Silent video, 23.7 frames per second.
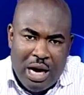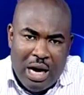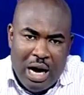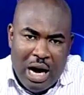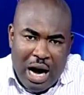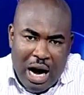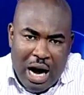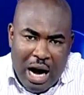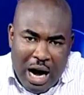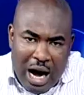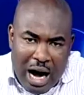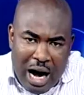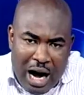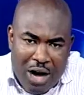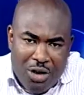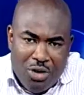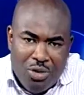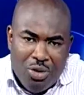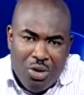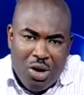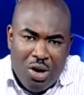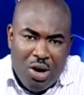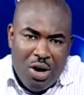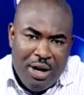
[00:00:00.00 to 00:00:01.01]
How are you
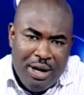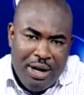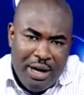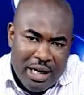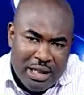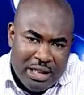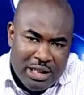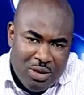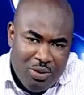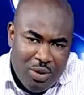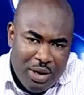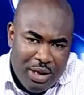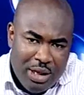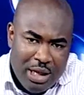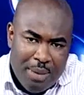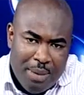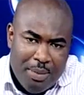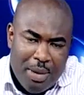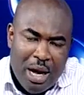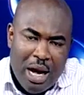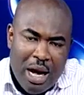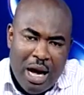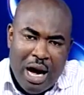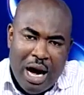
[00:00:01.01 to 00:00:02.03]
connecting with them?
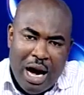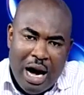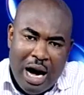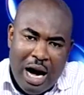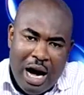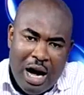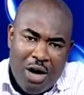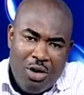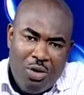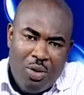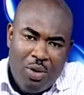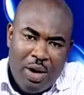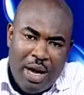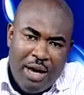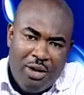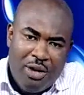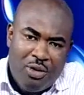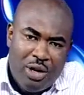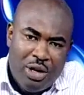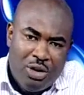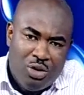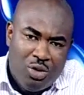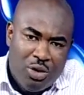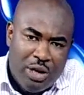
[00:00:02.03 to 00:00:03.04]
How are you
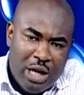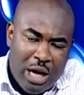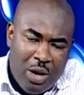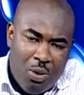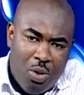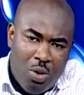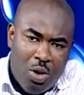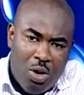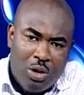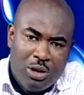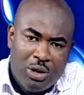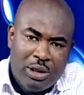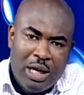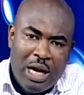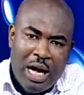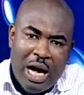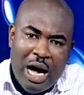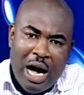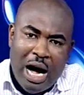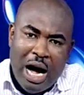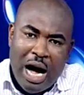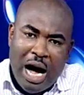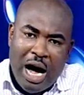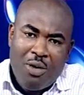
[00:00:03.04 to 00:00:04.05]
entering into their world?
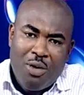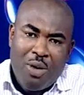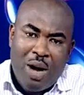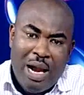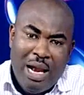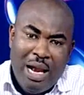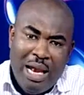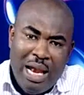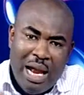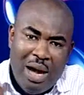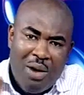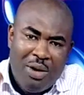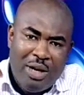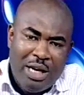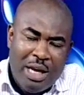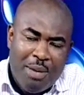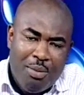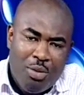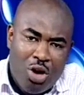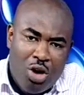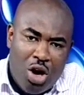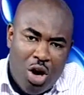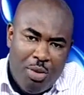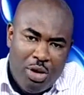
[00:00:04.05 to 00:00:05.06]
How are you allowing them
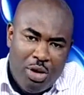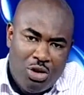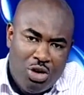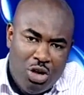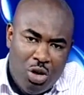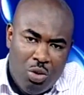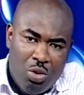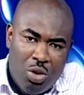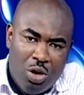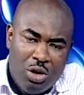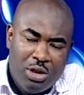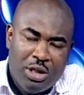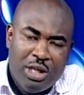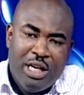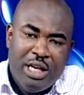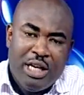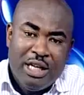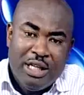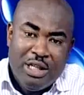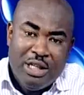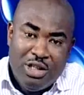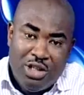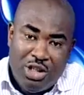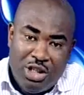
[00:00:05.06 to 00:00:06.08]
come into your world?
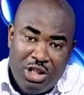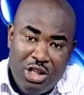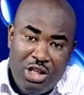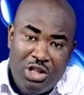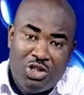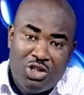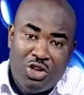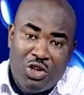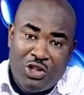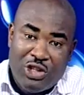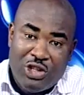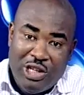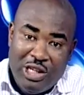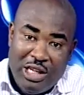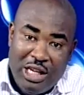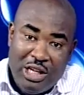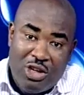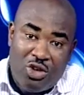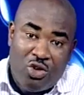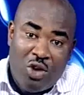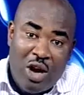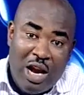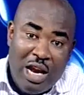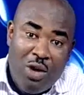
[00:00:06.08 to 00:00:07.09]
Jesus
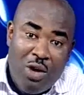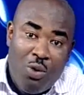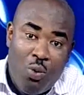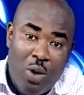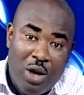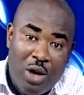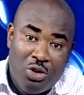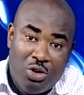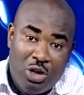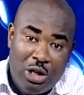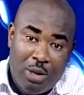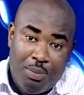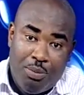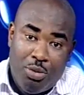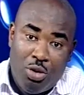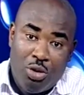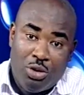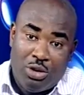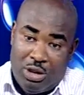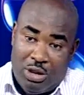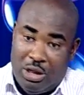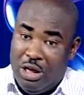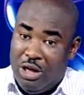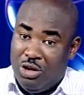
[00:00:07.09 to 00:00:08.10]
literally went to the
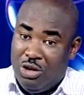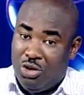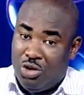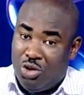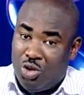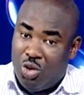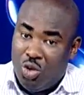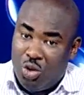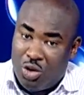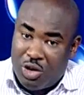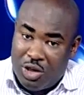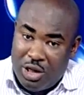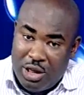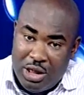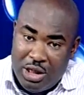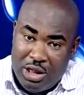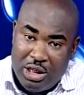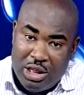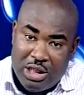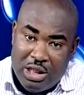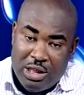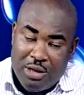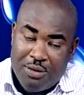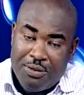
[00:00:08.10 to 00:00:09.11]
boat. He took the
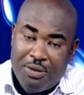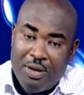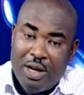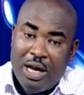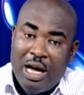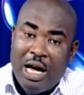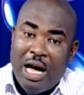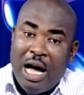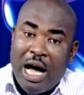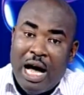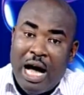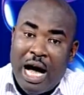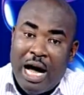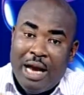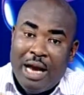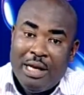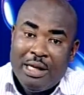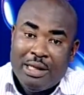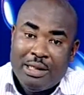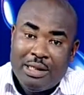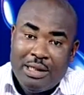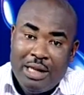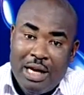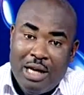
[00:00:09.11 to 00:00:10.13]
initiative and he
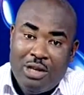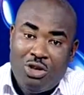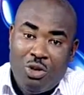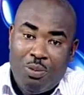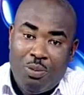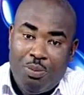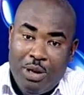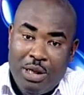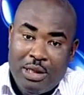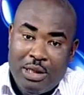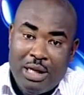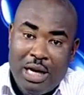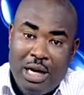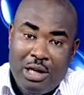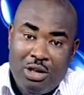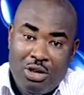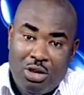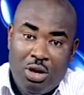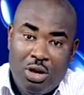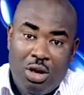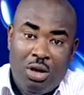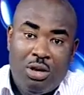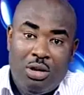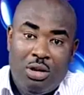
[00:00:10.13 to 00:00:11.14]
said to Peter and
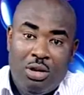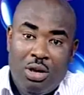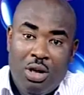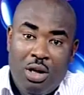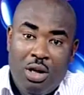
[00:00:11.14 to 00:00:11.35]
John,